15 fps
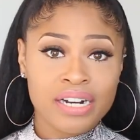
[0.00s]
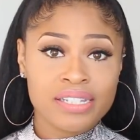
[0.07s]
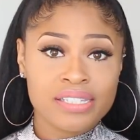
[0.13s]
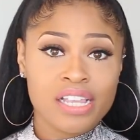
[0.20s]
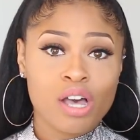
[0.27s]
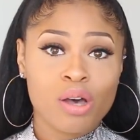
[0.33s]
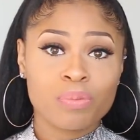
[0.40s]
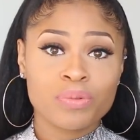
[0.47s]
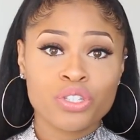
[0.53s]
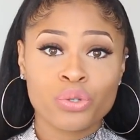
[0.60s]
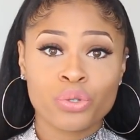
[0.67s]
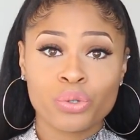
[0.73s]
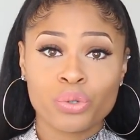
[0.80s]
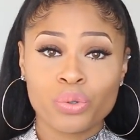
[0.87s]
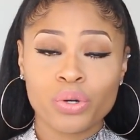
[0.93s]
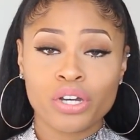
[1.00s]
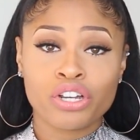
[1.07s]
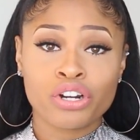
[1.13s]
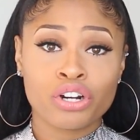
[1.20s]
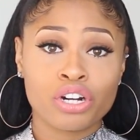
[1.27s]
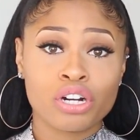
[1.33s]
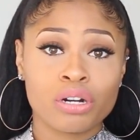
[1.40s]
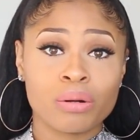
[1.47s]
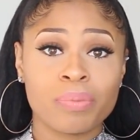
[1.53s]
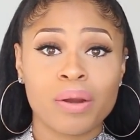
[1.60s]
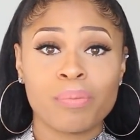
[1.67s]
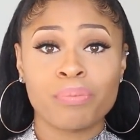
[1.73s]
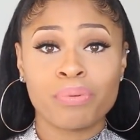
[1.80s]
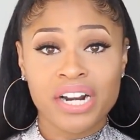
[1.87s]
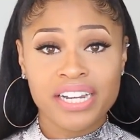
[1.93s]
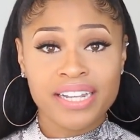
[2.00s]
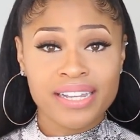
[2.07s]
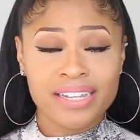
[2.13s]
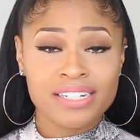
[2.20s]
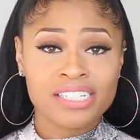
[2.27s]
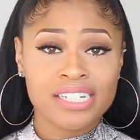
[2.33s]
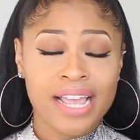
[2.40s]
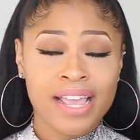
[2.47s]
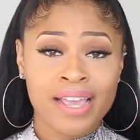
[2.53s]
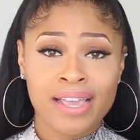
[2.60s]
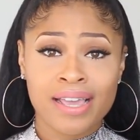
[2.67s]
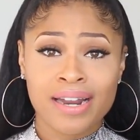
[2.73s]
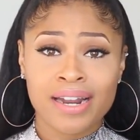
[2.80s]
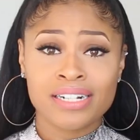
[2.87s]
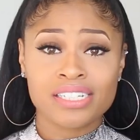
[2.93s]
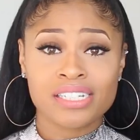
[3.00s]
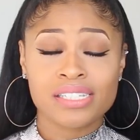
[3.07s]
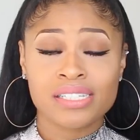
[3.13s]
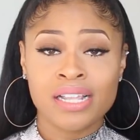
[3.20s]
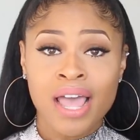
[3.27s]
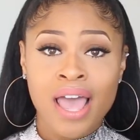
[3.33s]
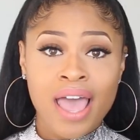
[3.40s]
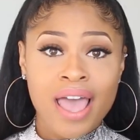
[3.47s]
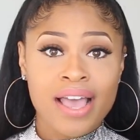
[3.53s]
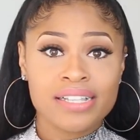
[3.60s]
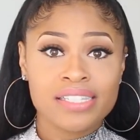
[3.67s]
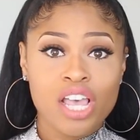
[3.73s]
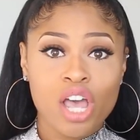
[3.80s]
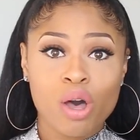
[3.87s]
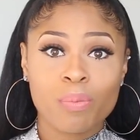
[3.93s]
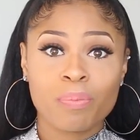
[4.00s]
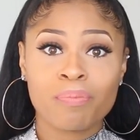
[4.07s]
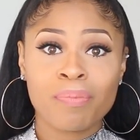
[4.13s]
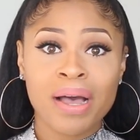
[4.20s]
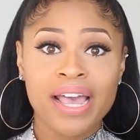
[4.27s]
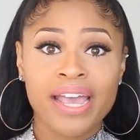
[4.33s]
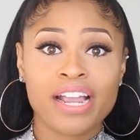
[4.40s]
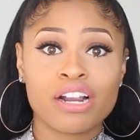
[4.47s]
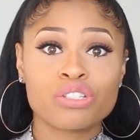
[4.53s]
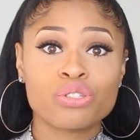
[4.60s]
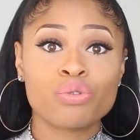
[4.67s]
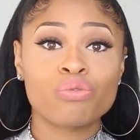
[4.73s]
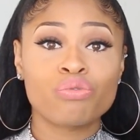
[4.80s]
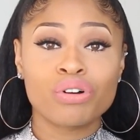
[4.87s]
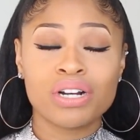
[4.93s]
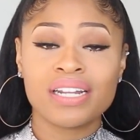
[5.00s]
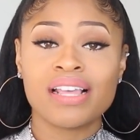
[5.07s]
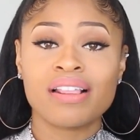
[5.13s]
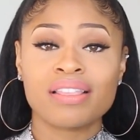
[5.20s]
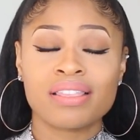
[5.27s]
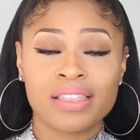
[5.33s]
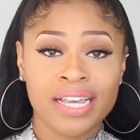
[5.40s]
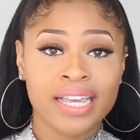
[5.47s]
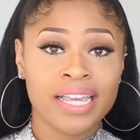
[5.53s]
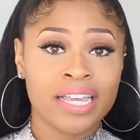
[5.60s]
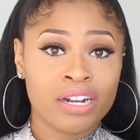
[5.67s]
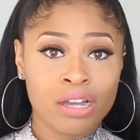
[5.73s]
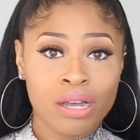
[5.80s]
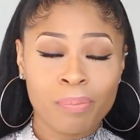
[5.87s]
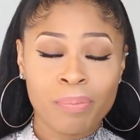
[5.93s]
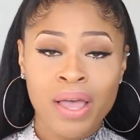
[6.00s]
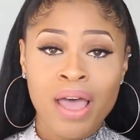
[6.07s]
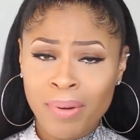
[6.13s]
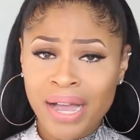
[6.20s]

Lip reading: It has helped to curb breakage, and it just has helped my hair to really thicken up.